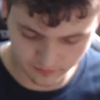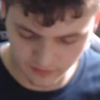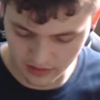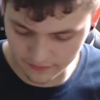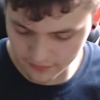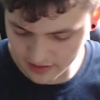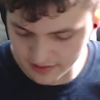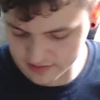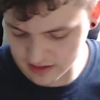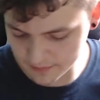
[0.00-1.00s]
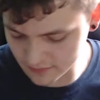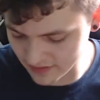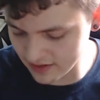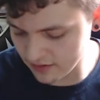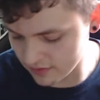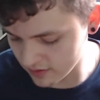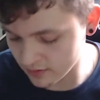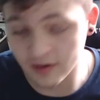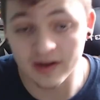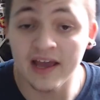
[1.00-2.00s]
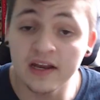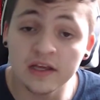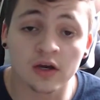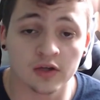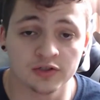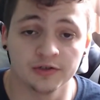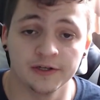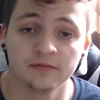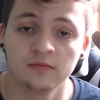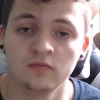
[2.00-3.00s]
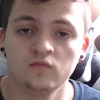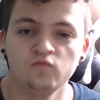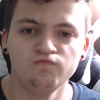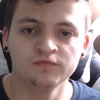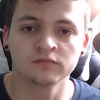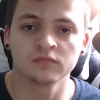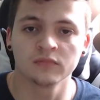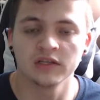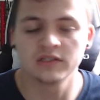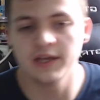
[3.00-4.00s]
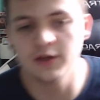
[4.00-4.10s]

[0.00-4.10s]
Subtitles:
if you're any type of anything about any country, let's say you're